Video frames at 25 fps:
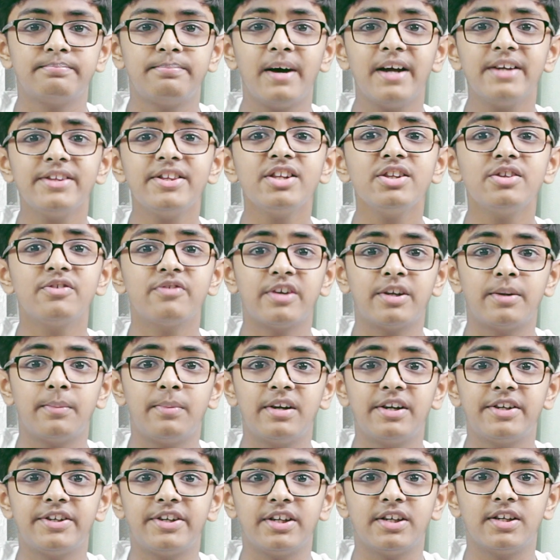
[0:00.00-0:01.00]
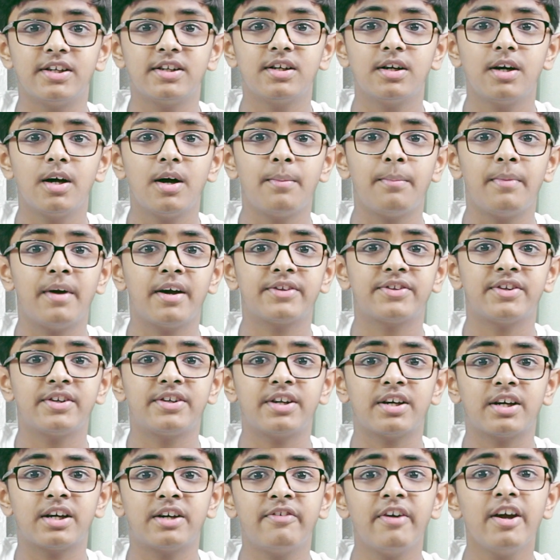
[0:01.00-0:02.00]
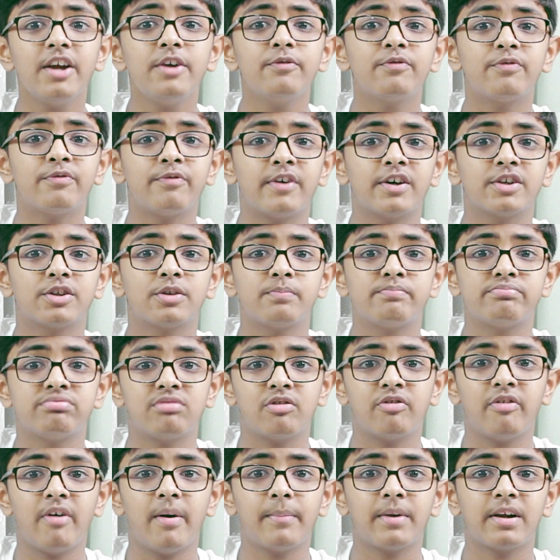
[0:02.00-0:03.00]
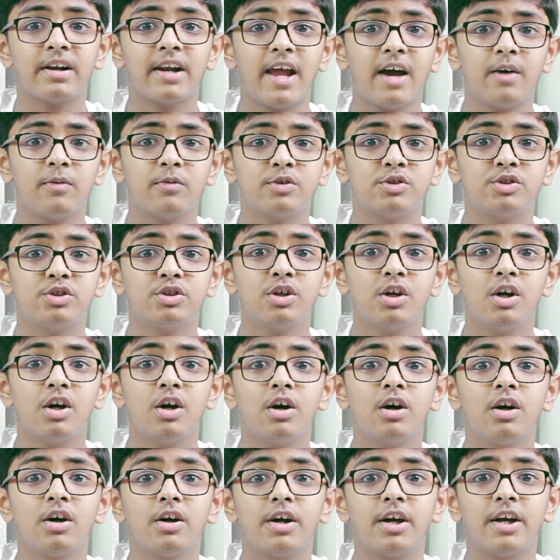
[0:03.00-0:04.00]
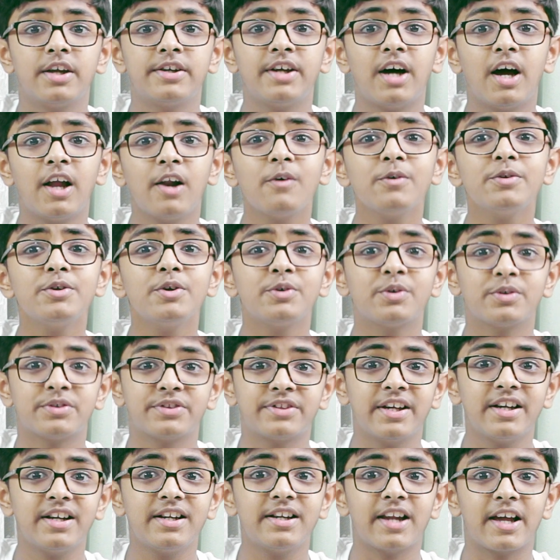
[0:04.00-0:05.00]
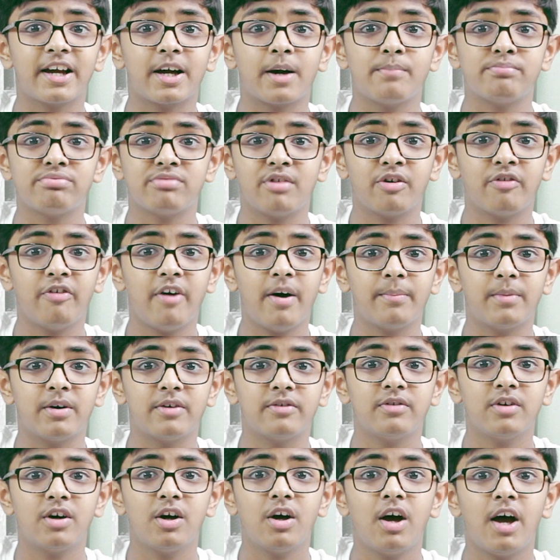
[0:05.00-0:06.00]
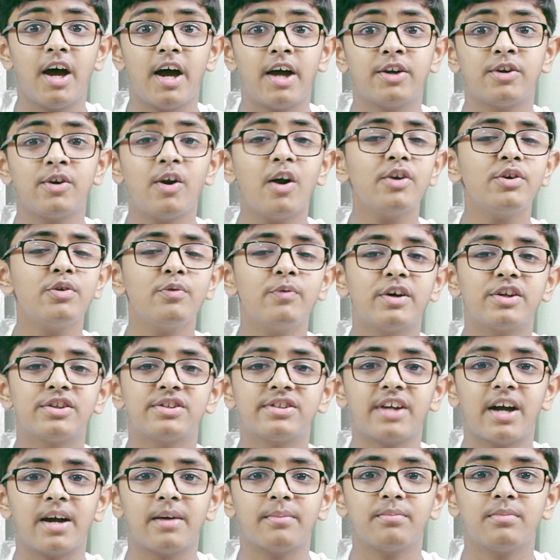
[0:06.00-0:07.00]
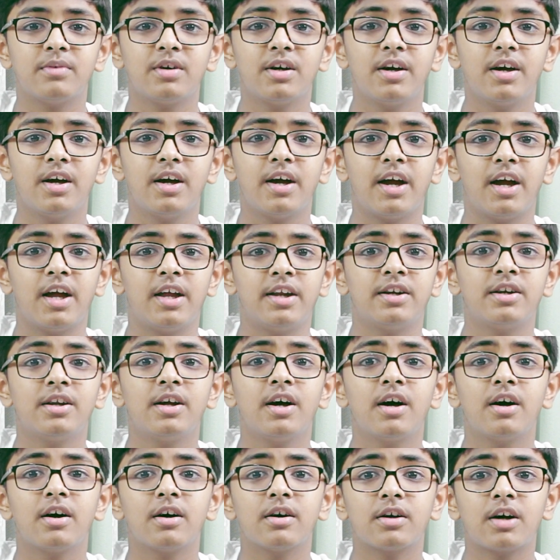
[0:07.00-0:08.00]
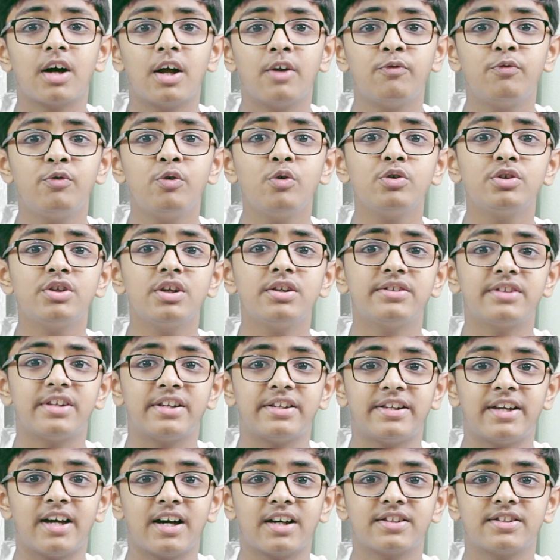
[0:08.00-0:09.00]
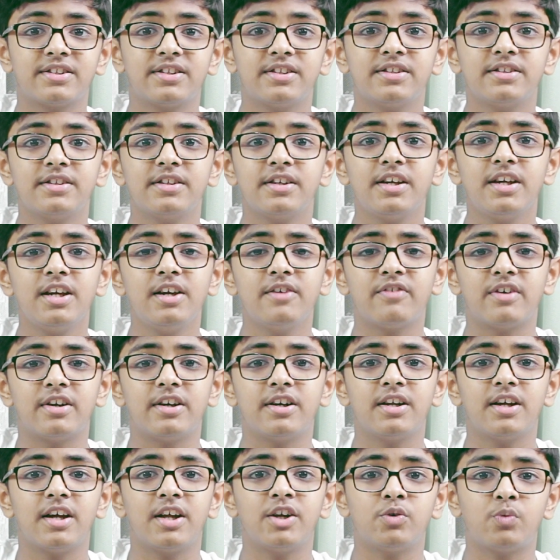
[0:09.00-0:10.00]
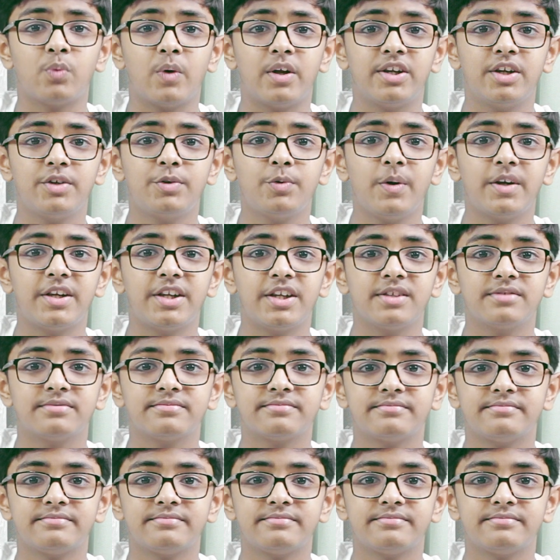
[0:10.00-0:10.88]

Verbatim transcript: Python's readability makes it a great first programming language. It allows you to think like a programmer and not to waste time in Confucian syntax, even in twenty twenty.